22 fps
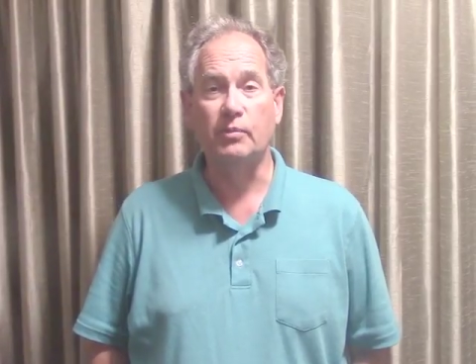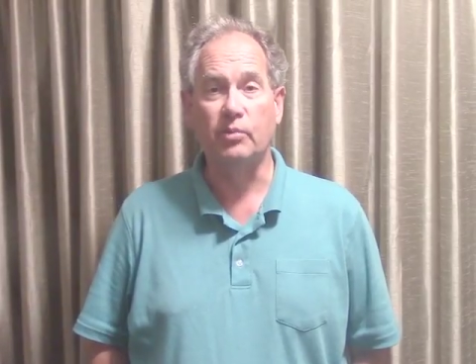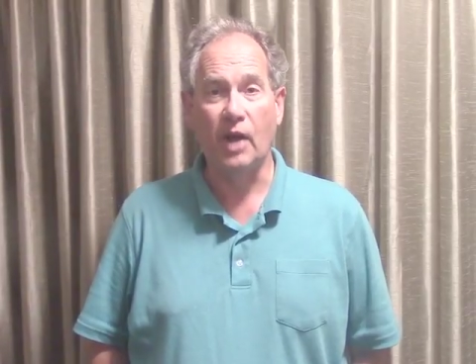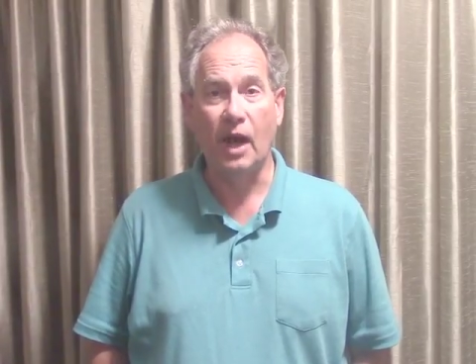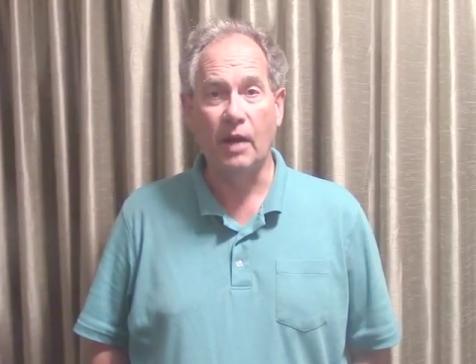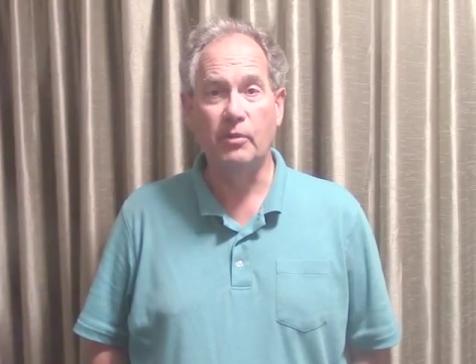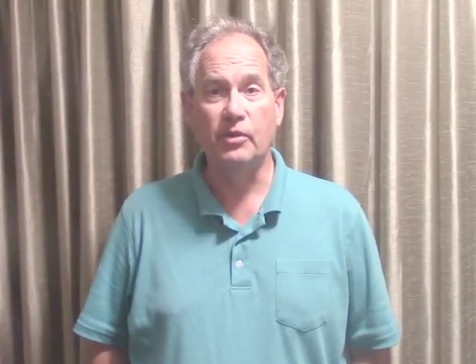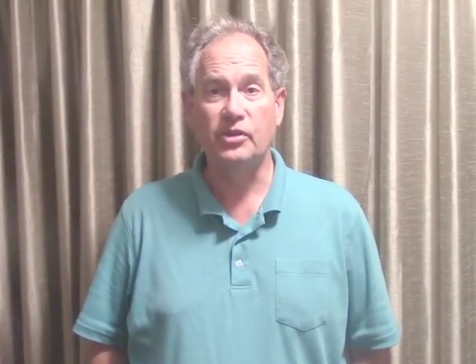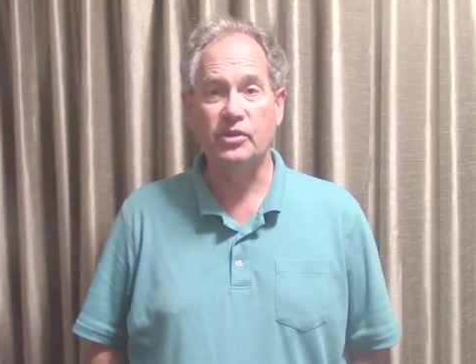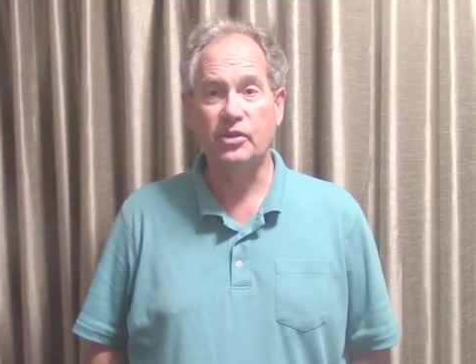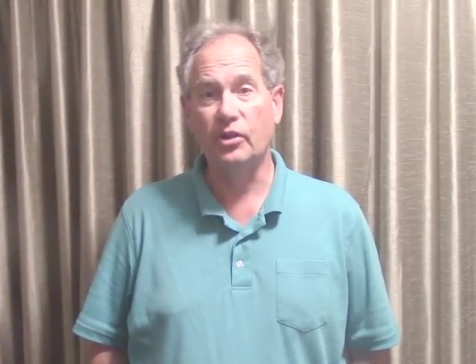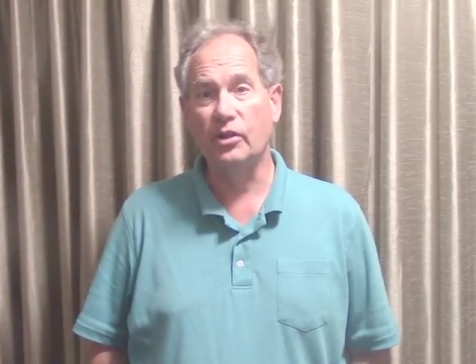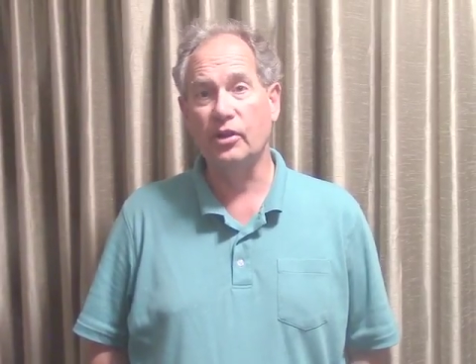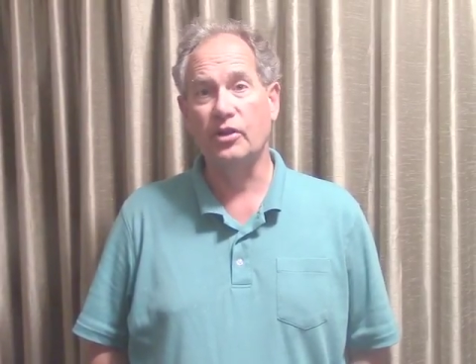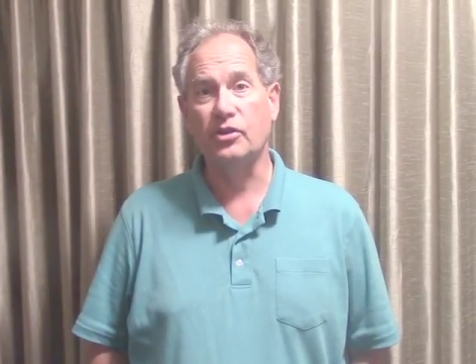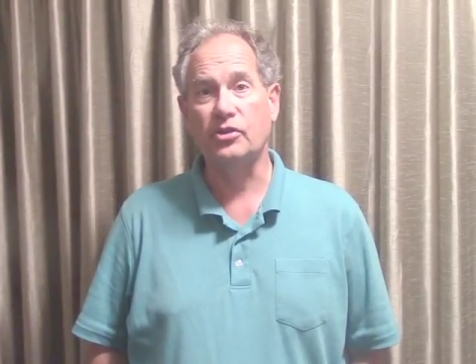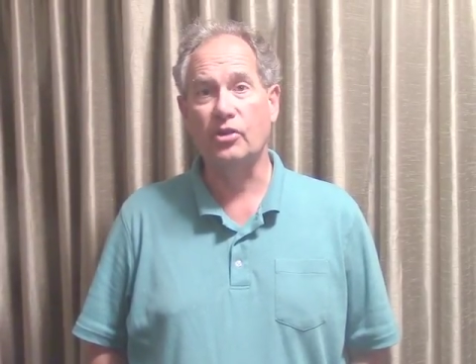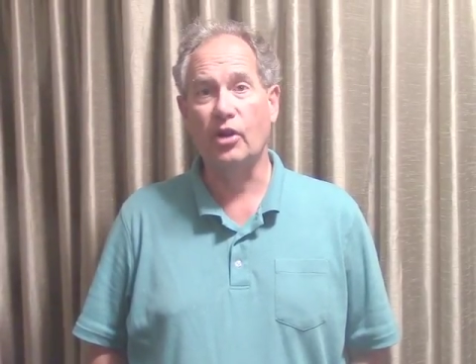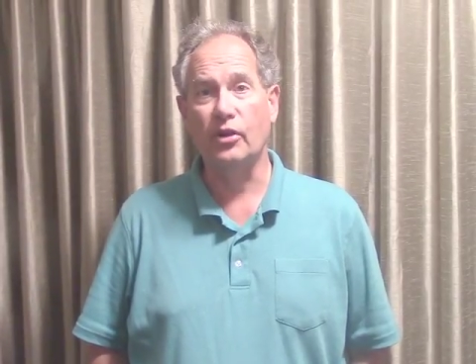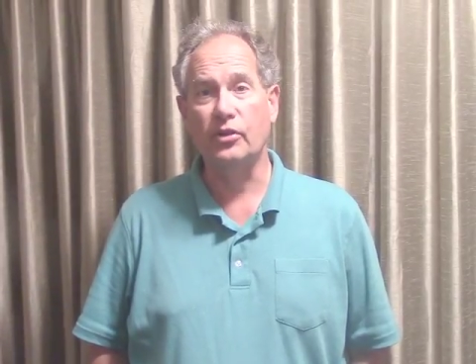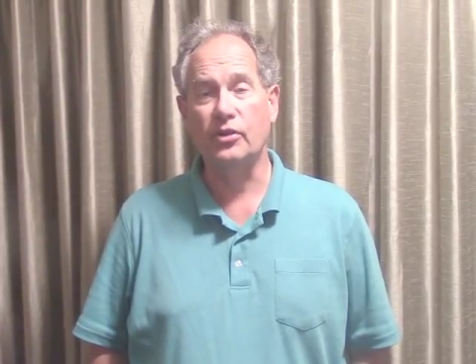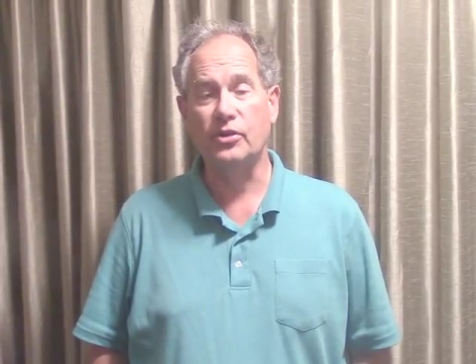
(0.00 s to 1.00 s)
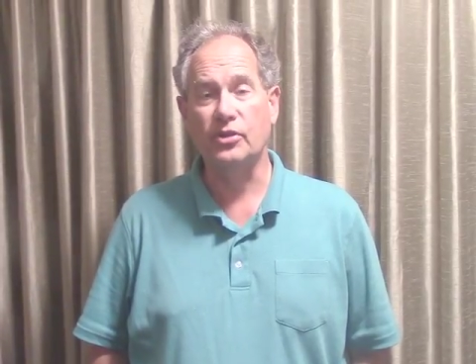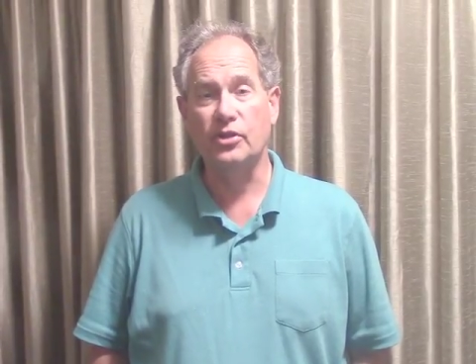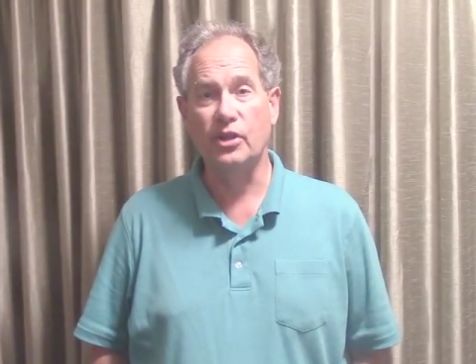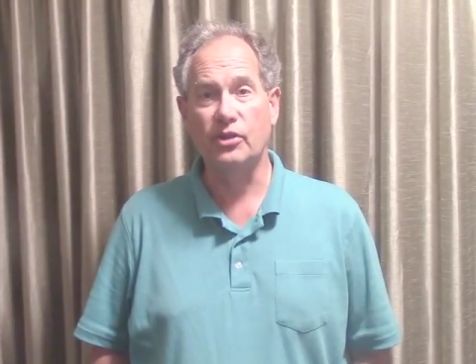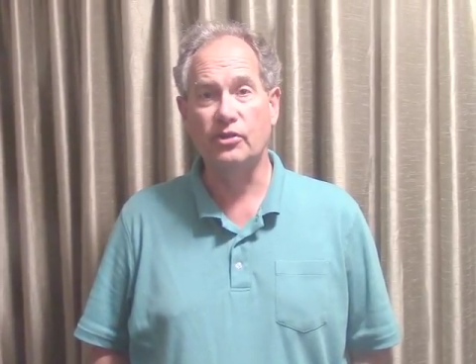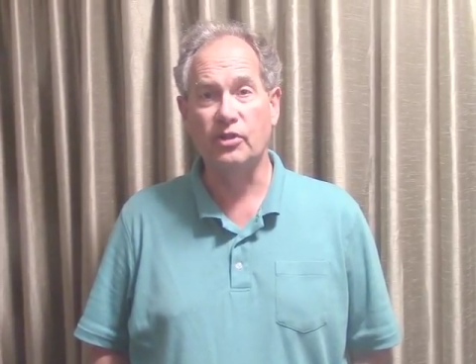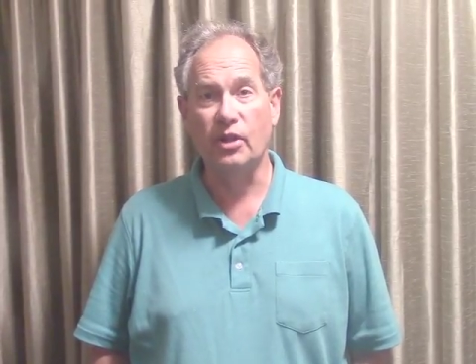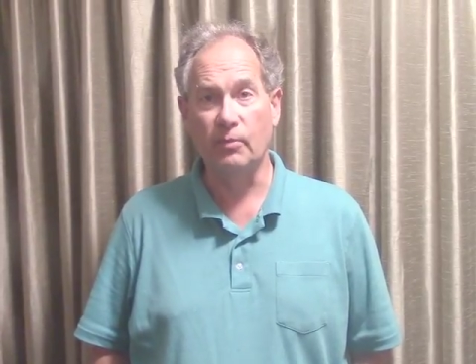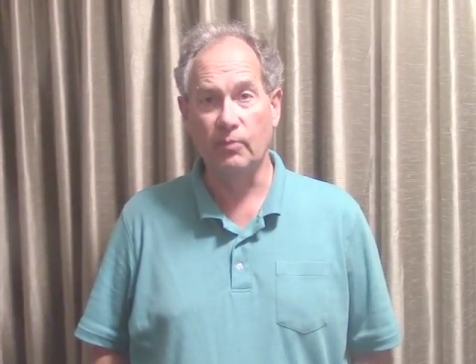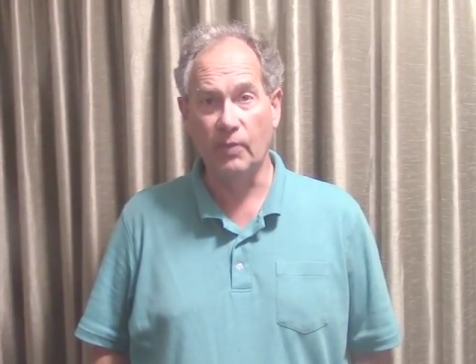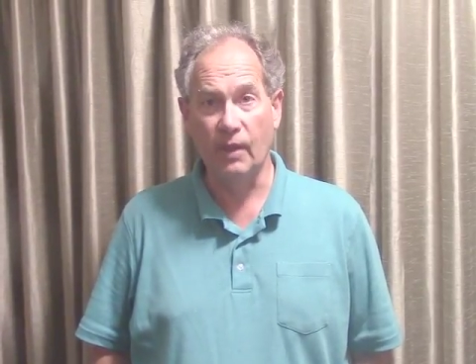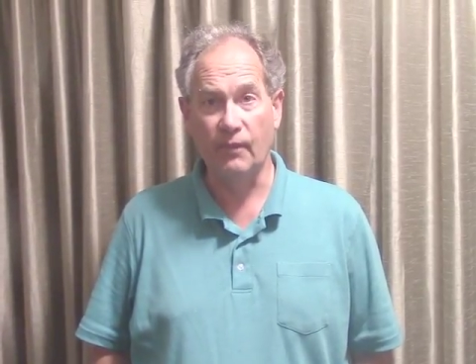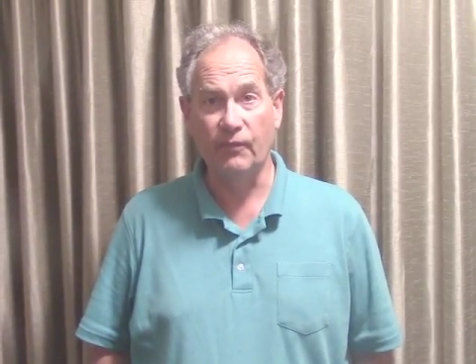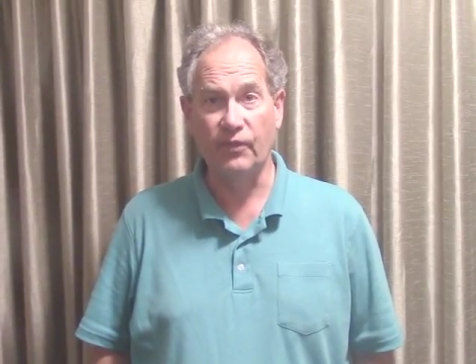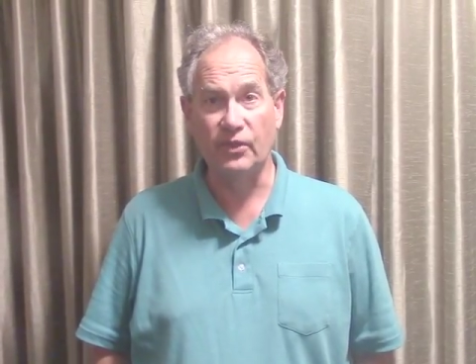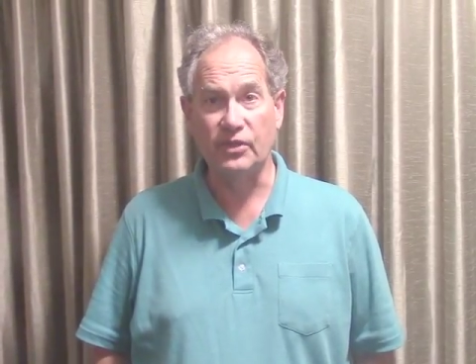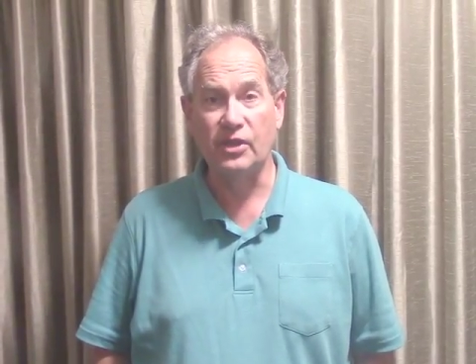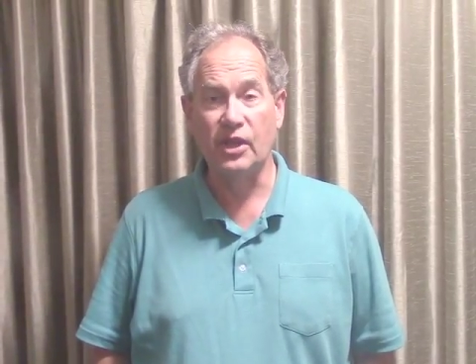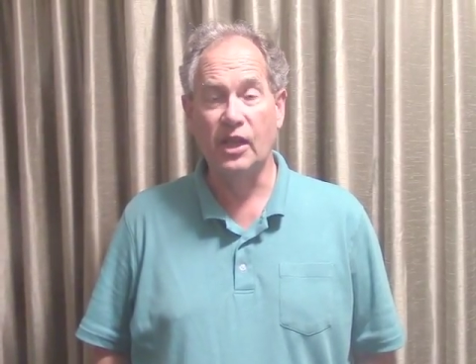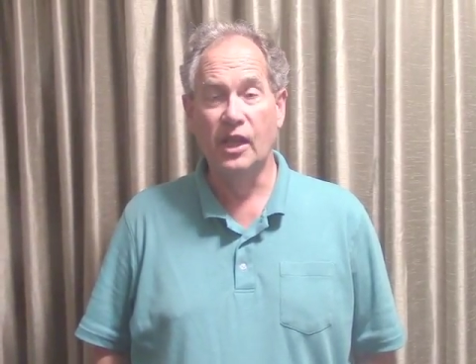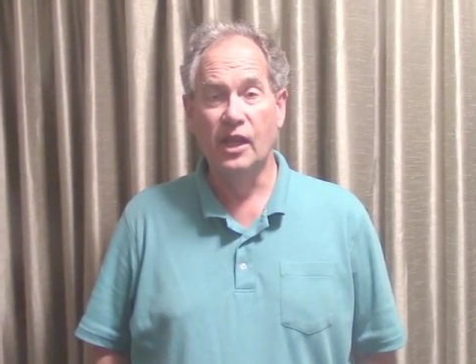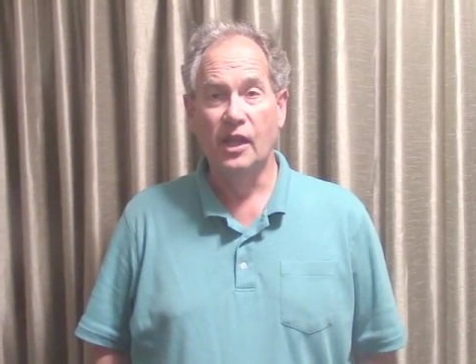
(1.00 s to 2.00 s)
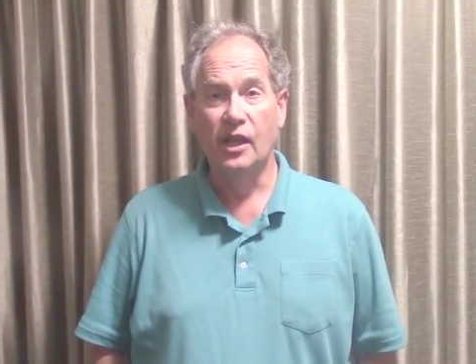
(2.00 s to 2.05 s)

probably still going to start the season in Memphis